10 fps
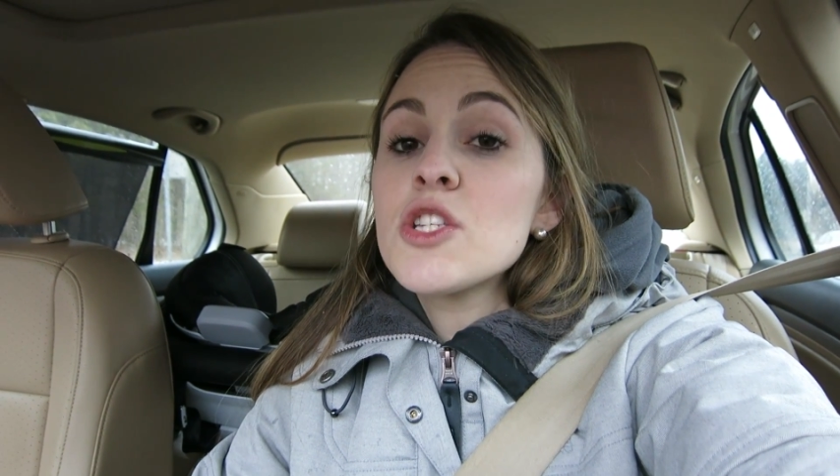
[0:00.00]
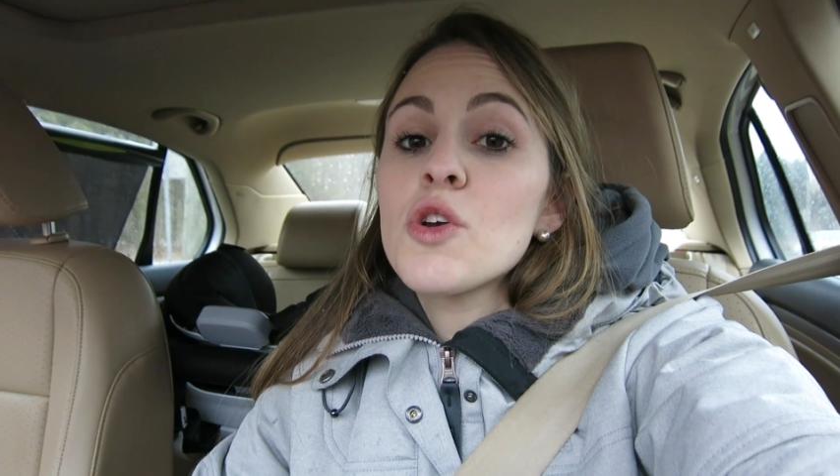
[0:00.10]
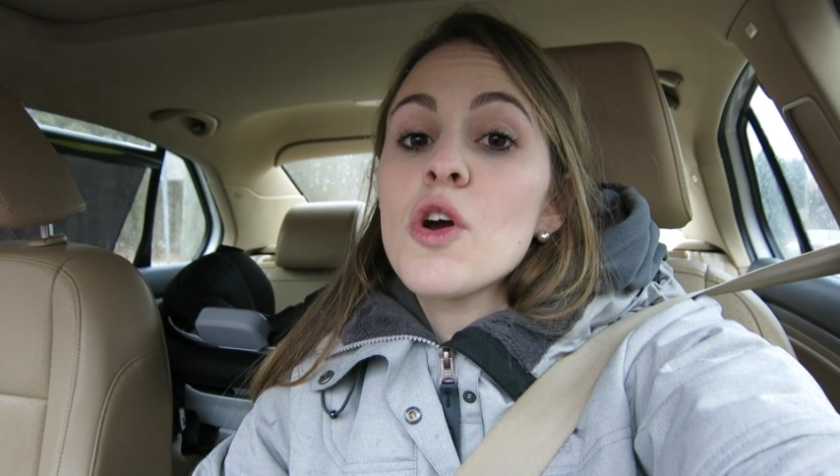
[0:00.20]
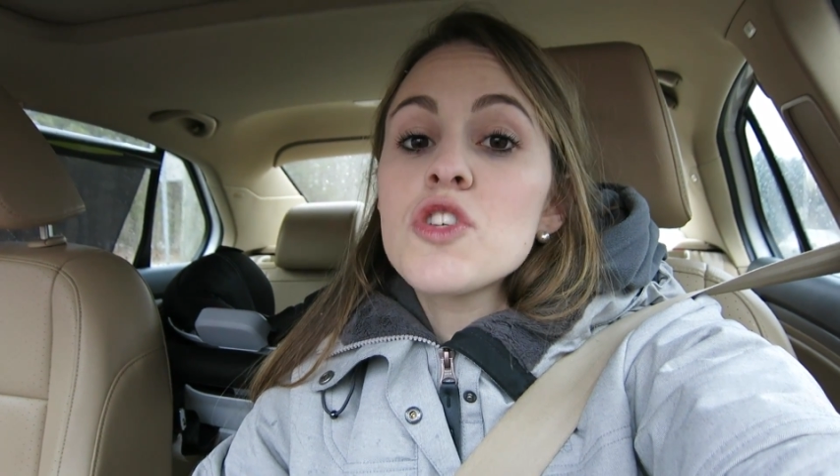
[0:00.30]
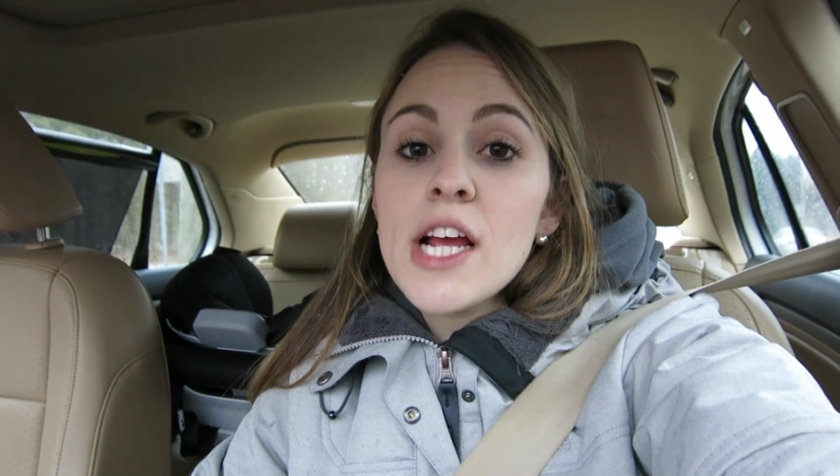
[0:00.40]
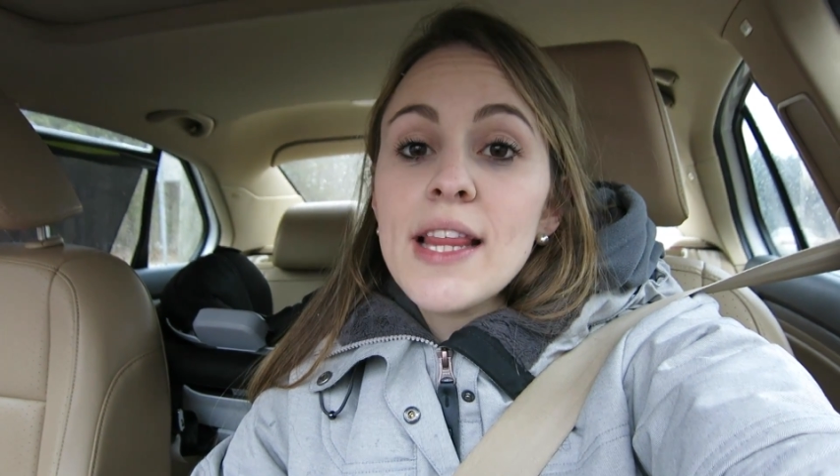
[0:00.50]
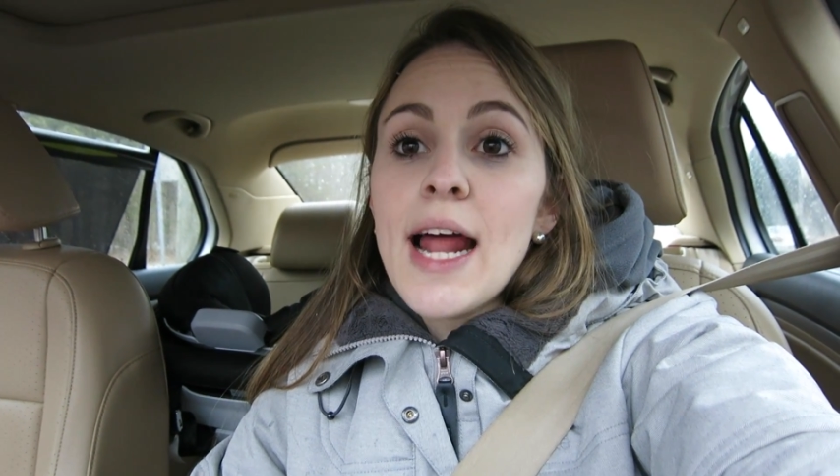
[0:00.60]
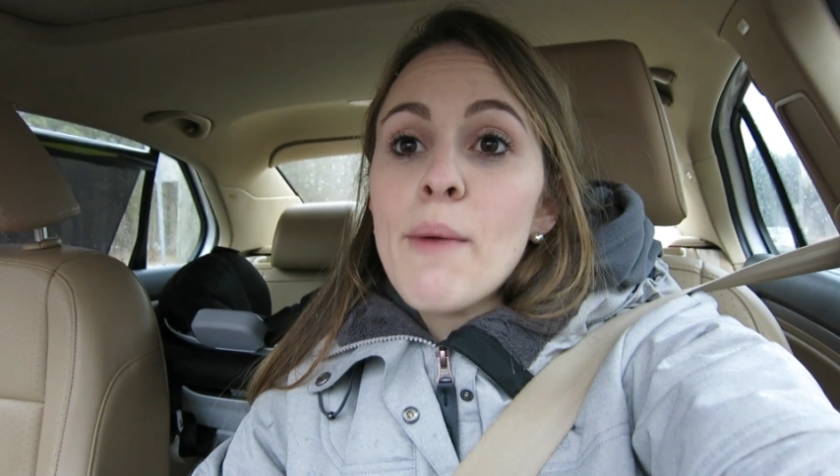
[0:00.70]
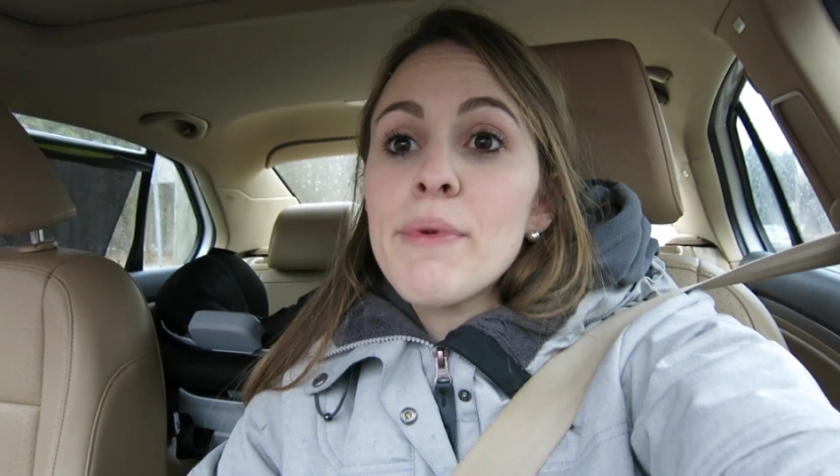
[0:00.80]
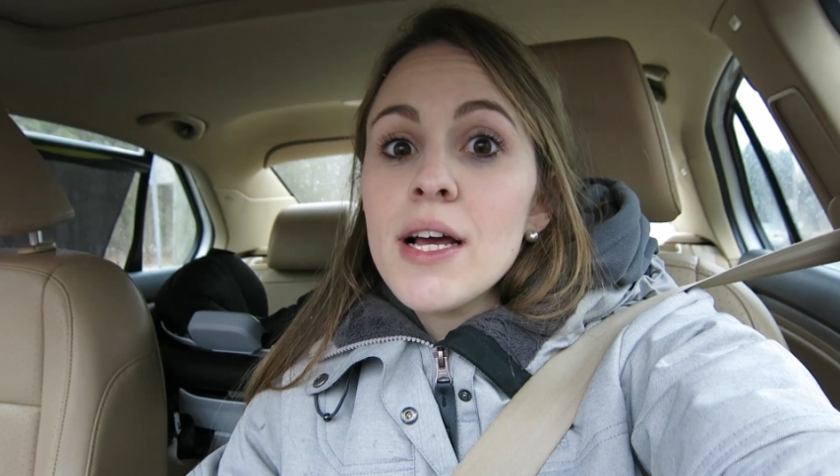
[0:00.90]
so go check that
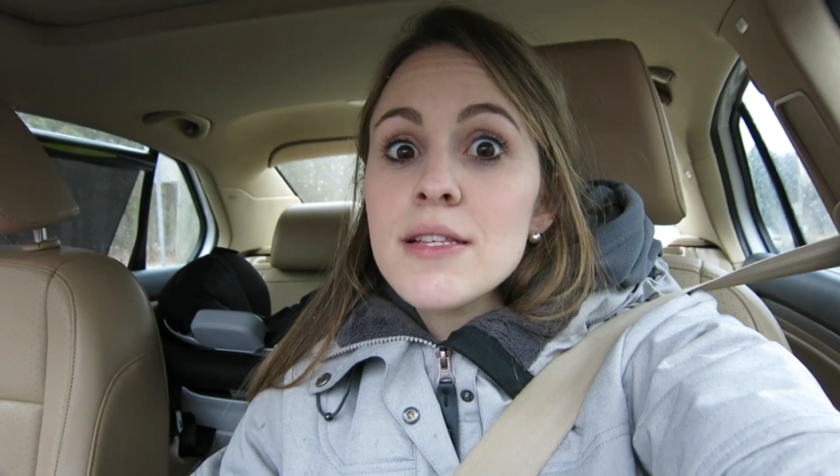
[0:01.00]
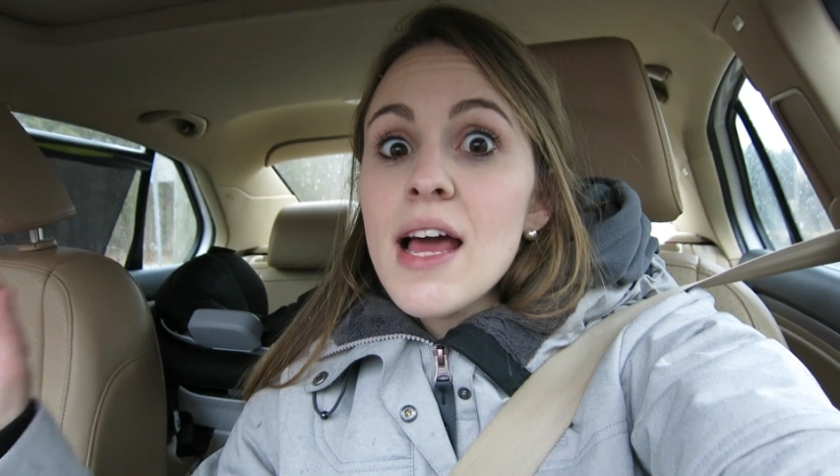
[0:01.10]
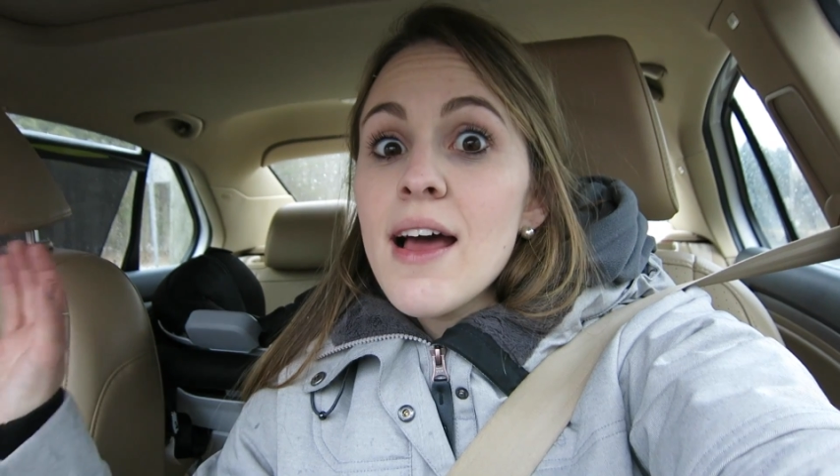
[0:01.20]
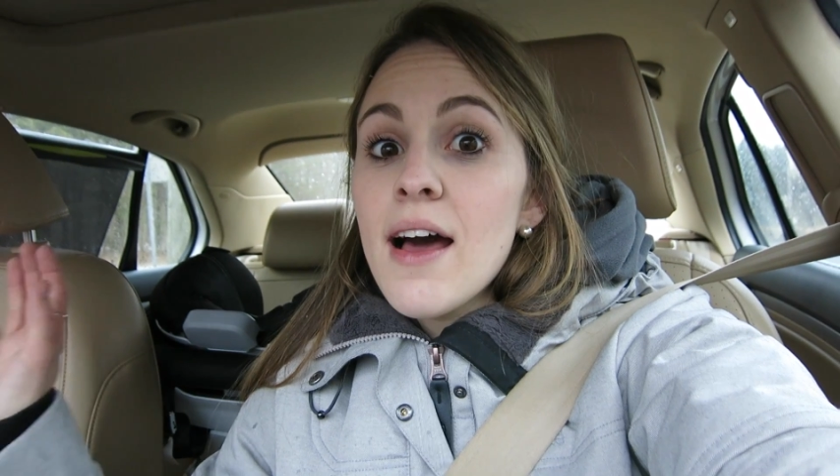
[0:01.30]
out because